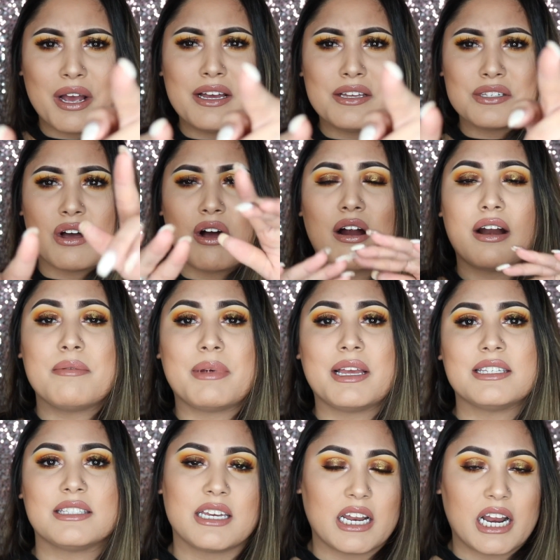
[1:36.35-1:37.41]
guys are
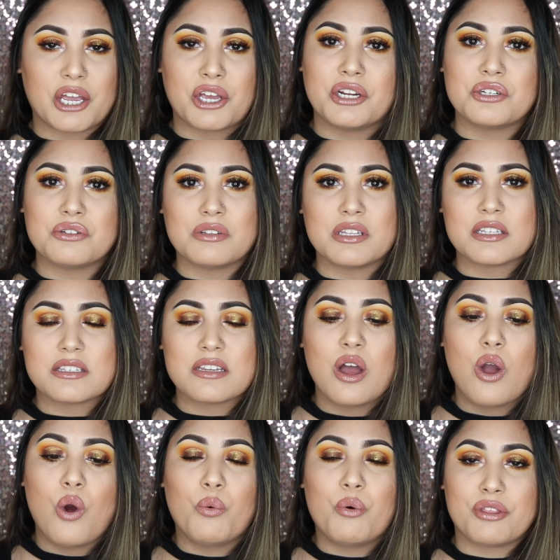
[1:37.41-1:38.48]
amazing, and I couldn't do this
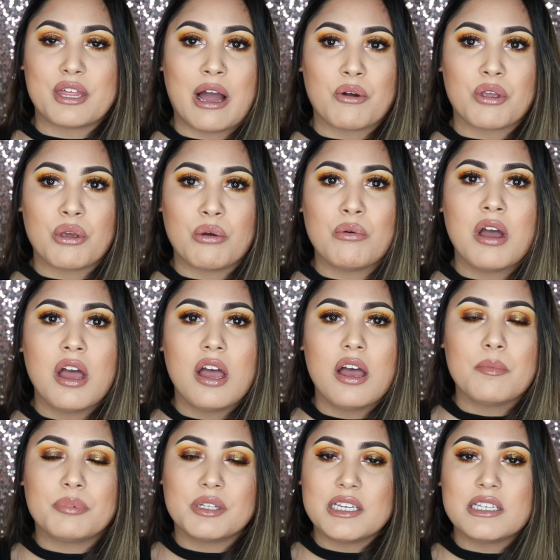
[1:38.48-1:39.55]
without you.
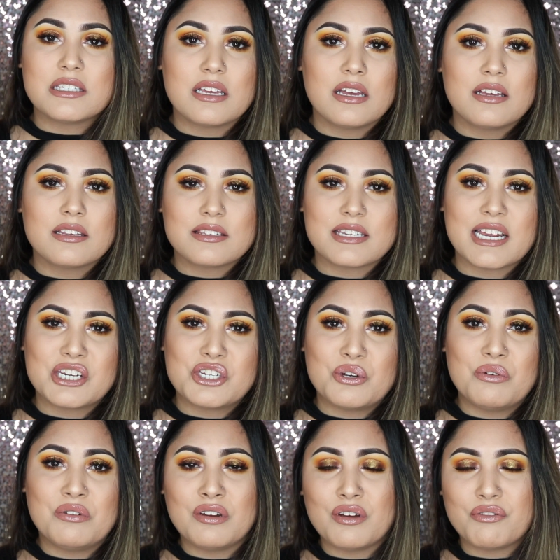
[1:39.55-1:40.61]
Please stay
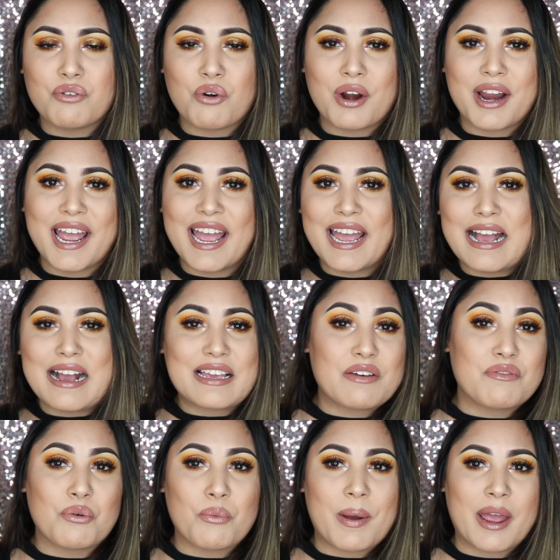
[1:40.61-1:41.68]
tuned for a
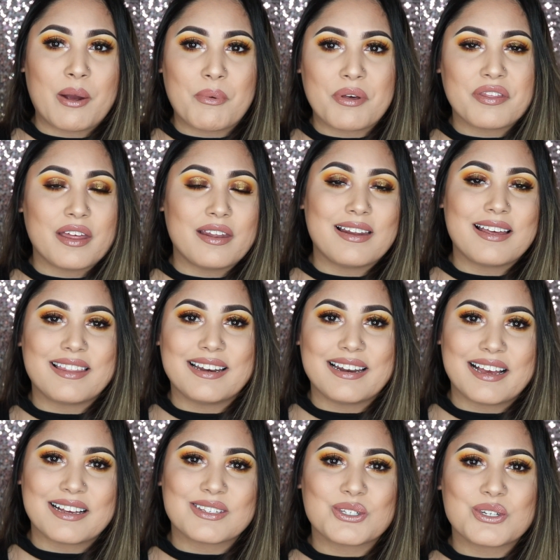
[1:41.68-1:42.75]
giveaway within the
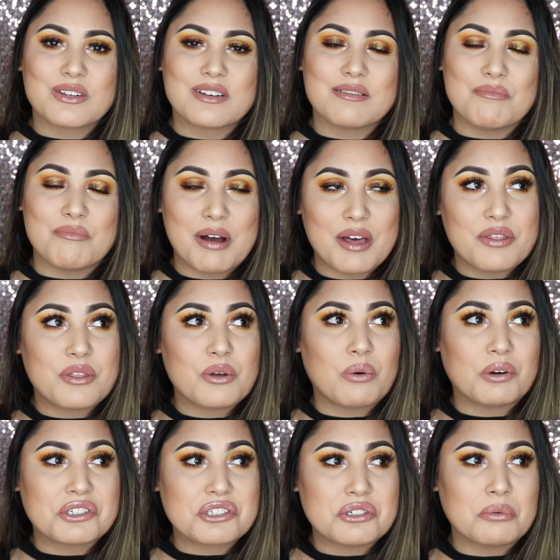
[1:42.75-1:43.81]
next month
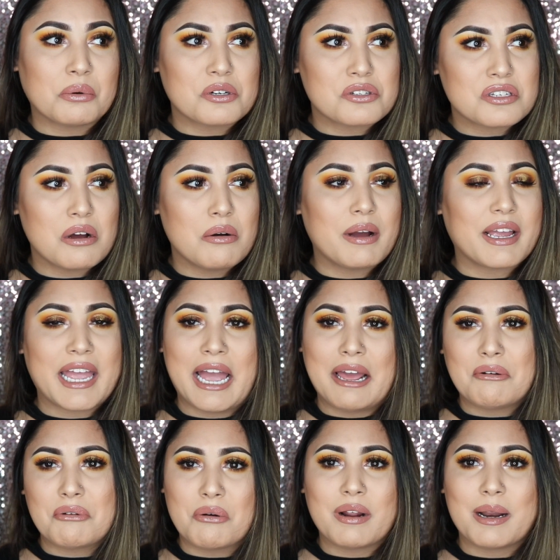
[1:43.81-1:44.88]
or two or so. I
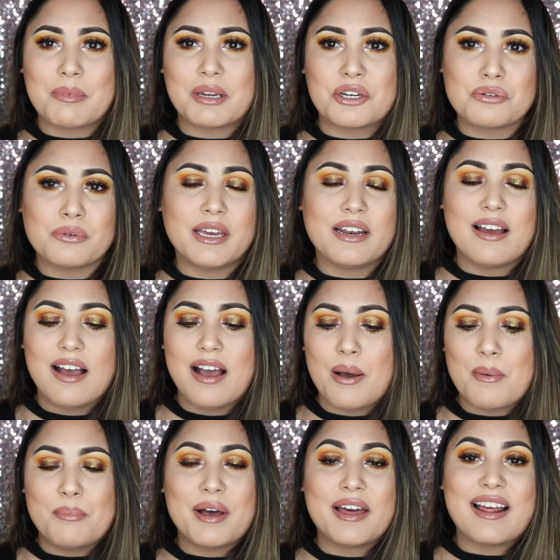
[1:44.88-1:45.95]
don't know when I'm gonna do it,
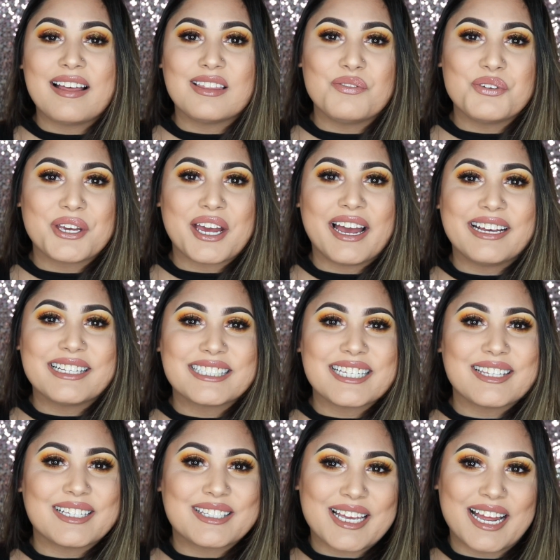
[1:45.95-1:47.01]
but I love you guys.
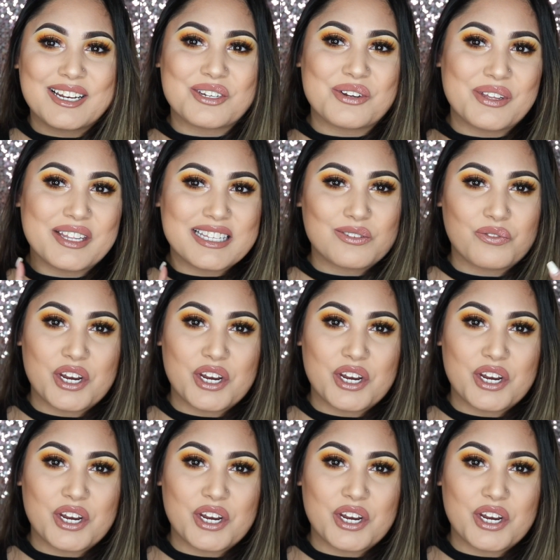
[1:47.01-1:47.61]
Let's get into this